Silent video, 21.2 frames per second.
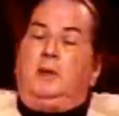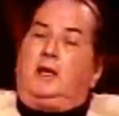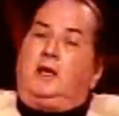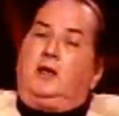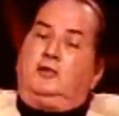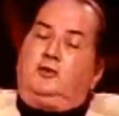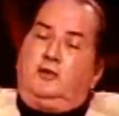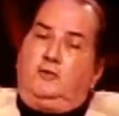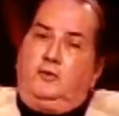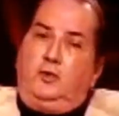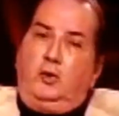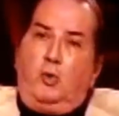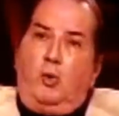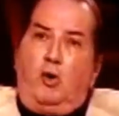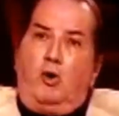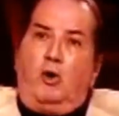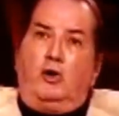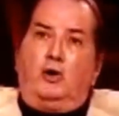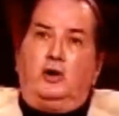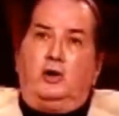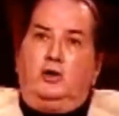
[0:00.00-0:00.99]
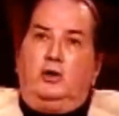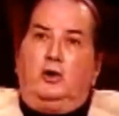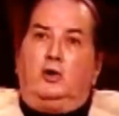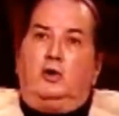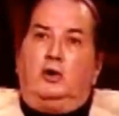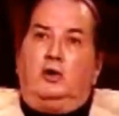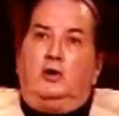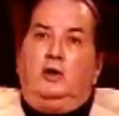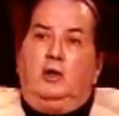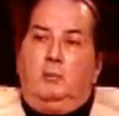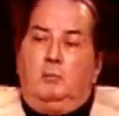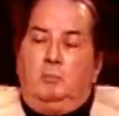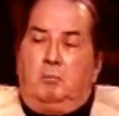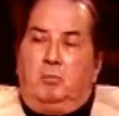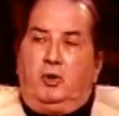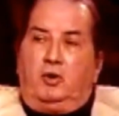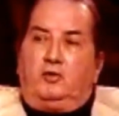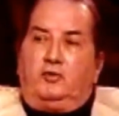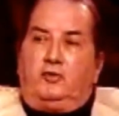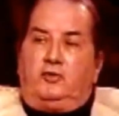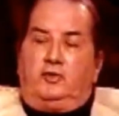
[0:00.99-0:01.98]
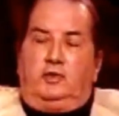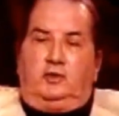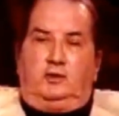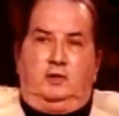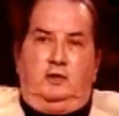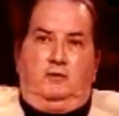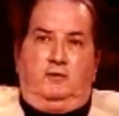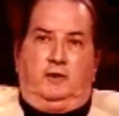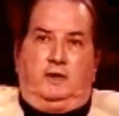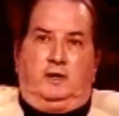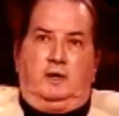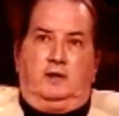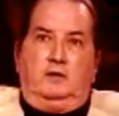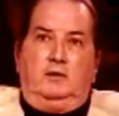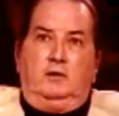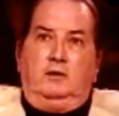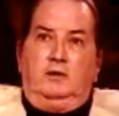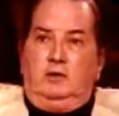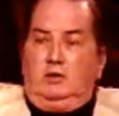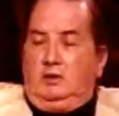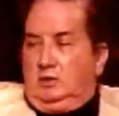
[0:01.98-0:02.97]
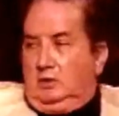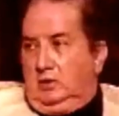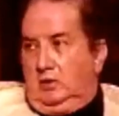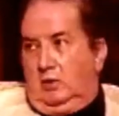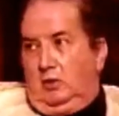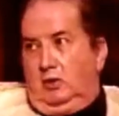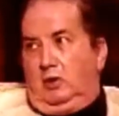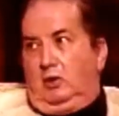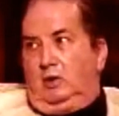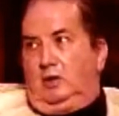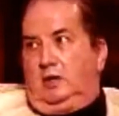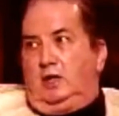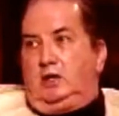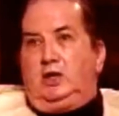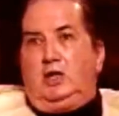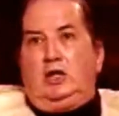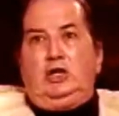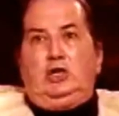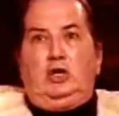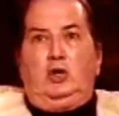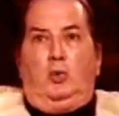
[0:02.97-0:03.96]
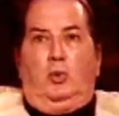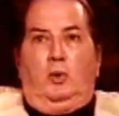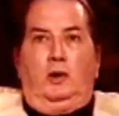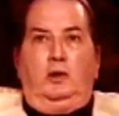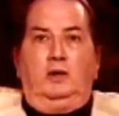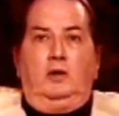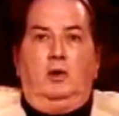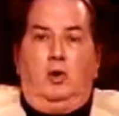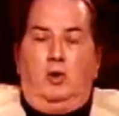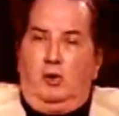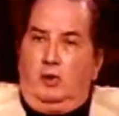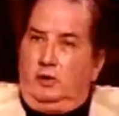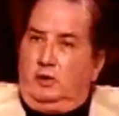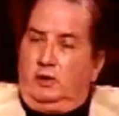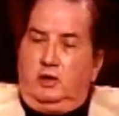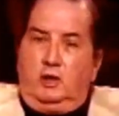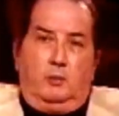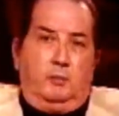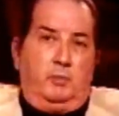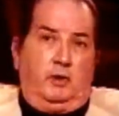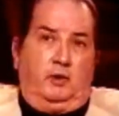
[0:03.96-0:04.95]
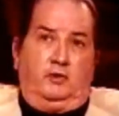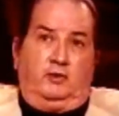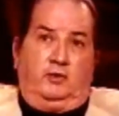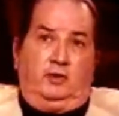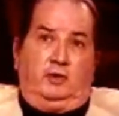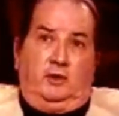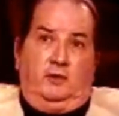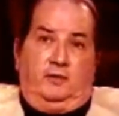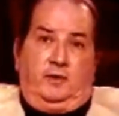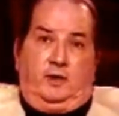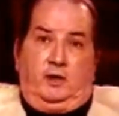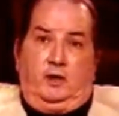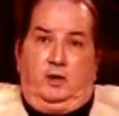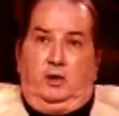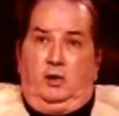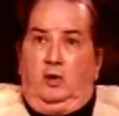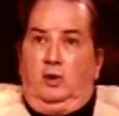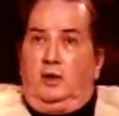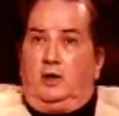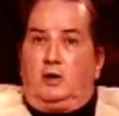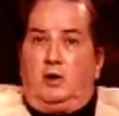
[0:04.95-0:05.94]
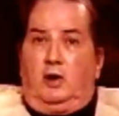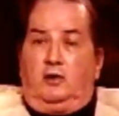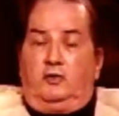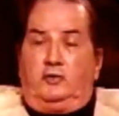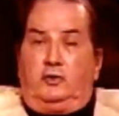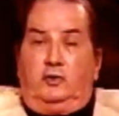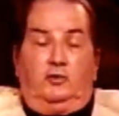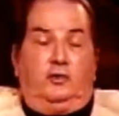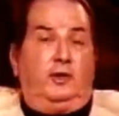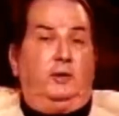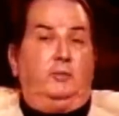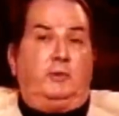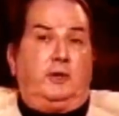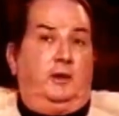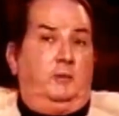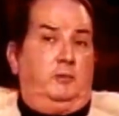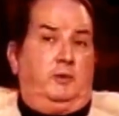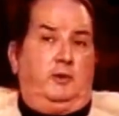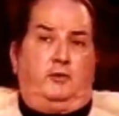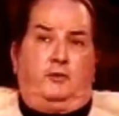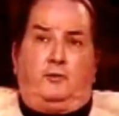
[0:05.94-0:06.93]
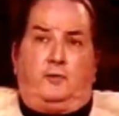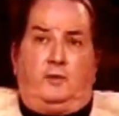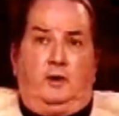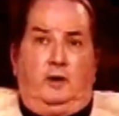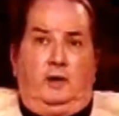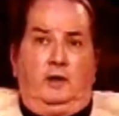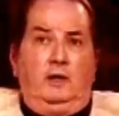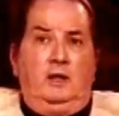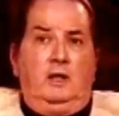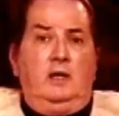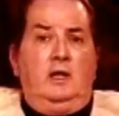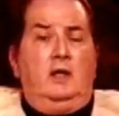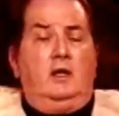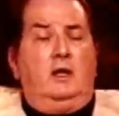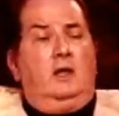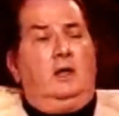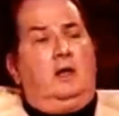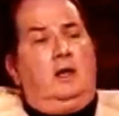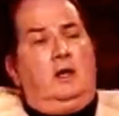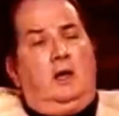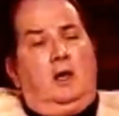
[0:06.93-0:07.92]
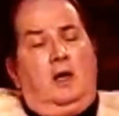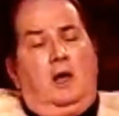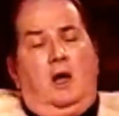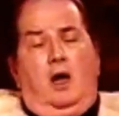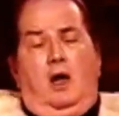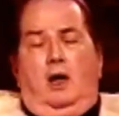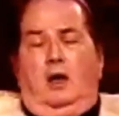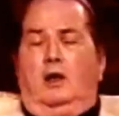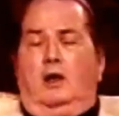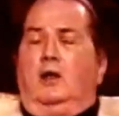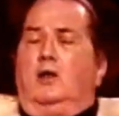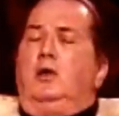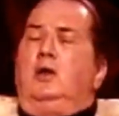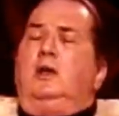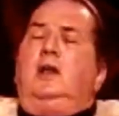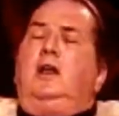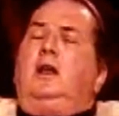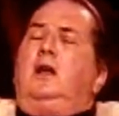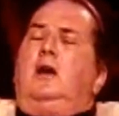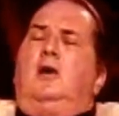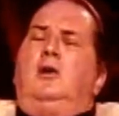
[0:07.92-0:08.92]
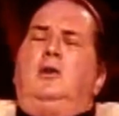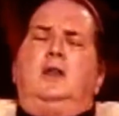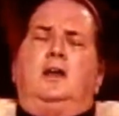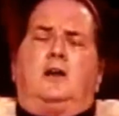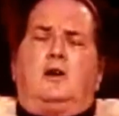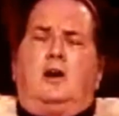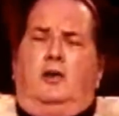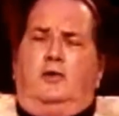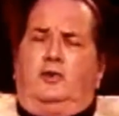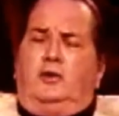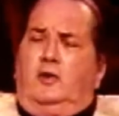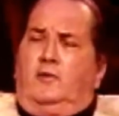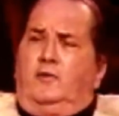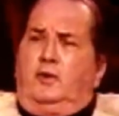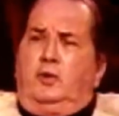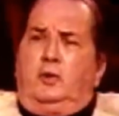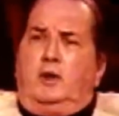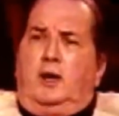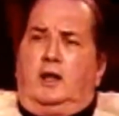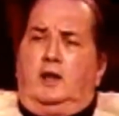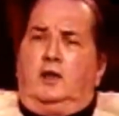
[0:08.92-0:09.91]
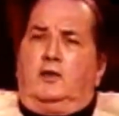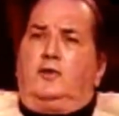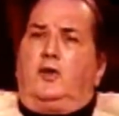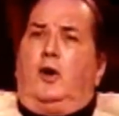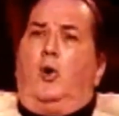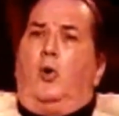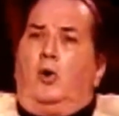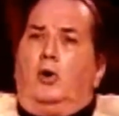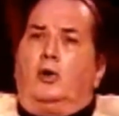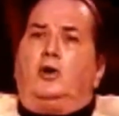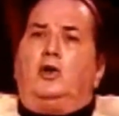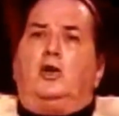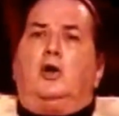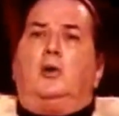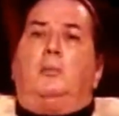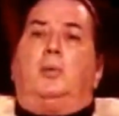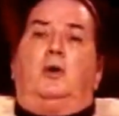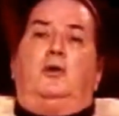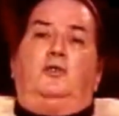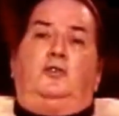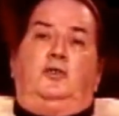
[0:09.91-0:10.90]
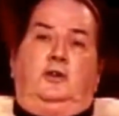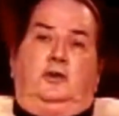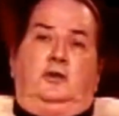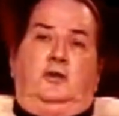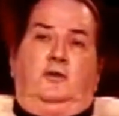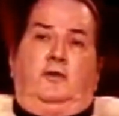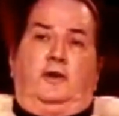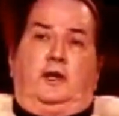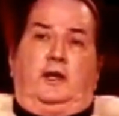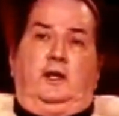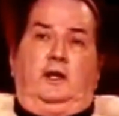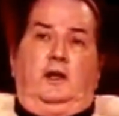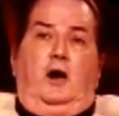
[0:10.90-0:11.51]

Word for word: Because if you order your birth certificate, get a new one, order your birth certificate, it only cost you, sometimes it's free, it'll only, only cost you a few dollars, order your birth certificate.